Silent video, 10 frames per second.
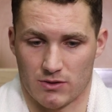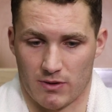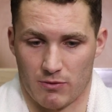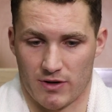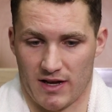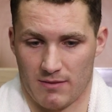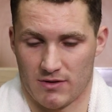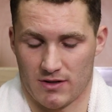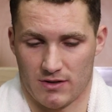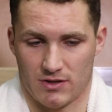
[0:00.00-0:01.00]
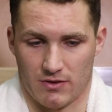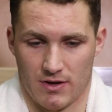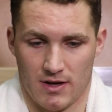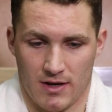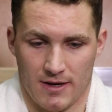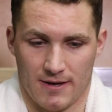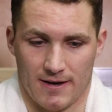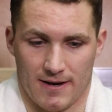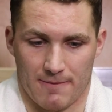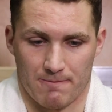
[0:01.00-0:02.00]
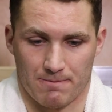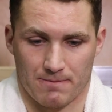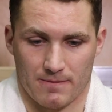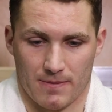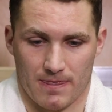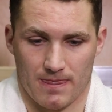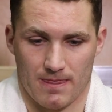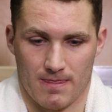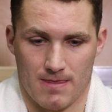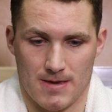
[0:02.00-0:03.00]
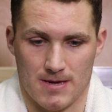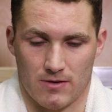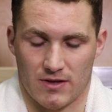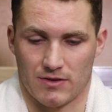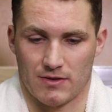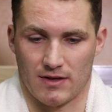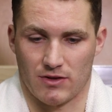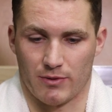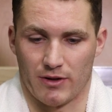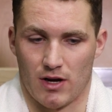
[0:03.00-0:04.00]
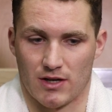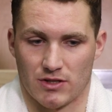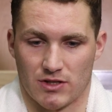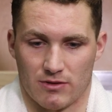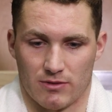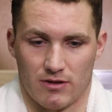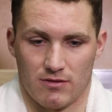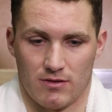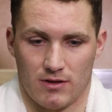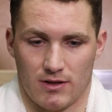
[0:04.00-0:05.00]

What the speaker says: Three more games here. So, you know, that's three losses in a row.